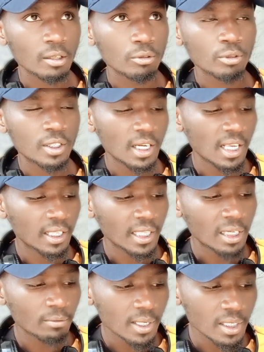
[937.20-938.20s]
You see, like
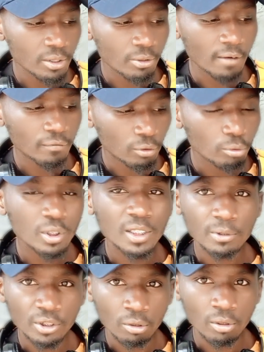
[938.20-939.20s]
that one, you have to do
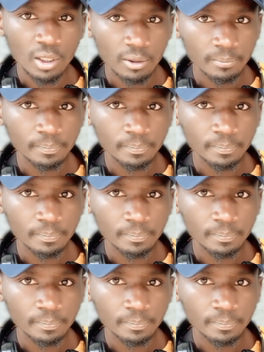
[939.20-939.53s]
it slowly.